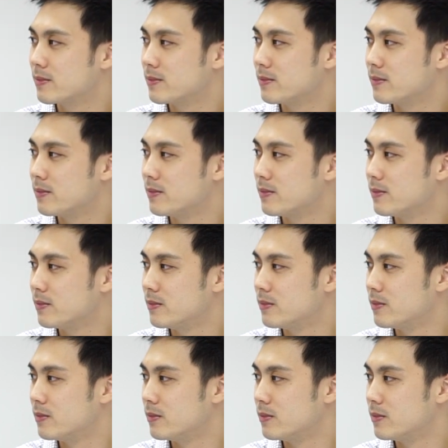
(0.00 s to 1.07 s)

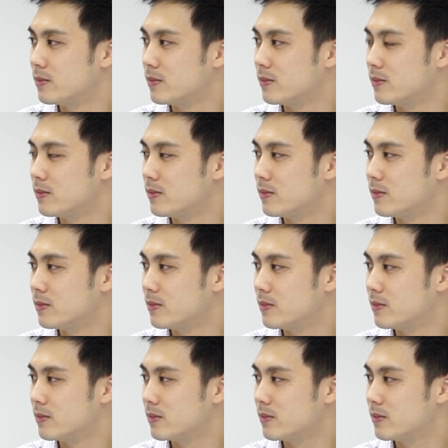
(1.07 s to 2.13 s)

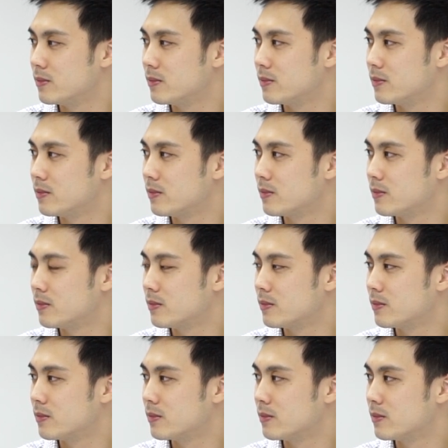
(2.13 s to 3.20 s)

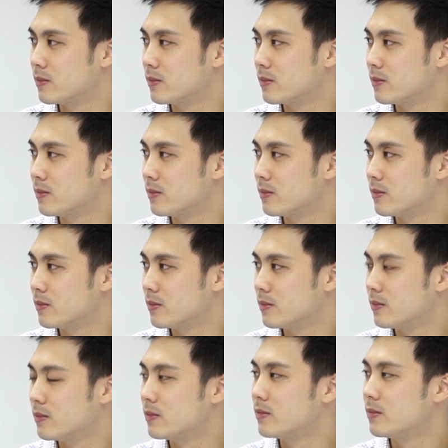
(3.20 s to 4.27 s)

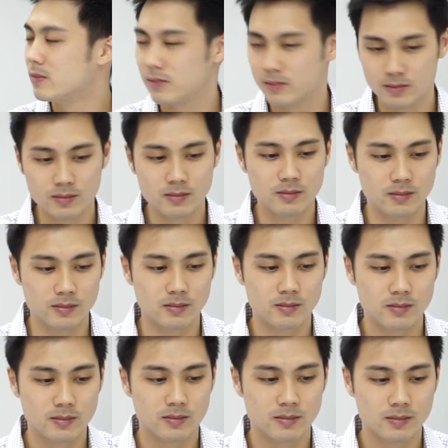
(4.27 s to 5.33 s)

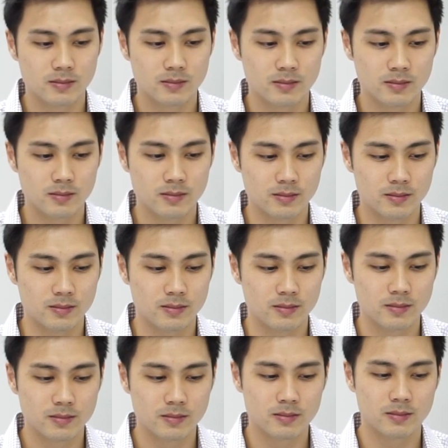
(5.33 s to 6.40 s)

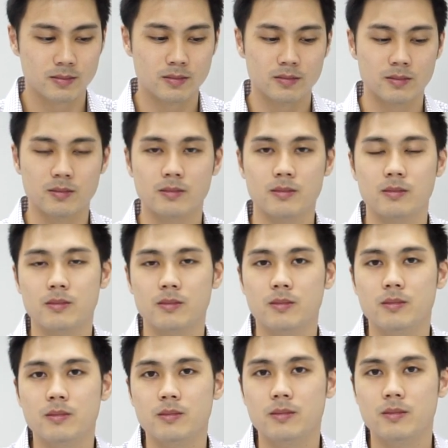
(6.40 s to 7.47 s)

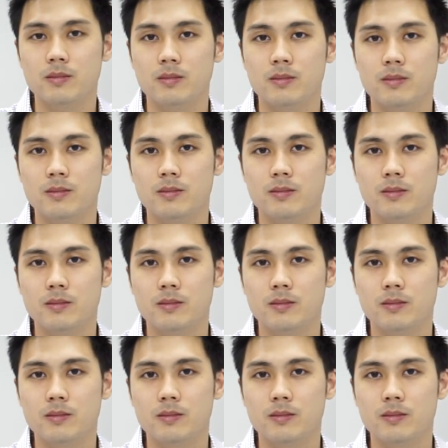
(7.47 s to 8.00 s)
No words are spoken by the person on screen.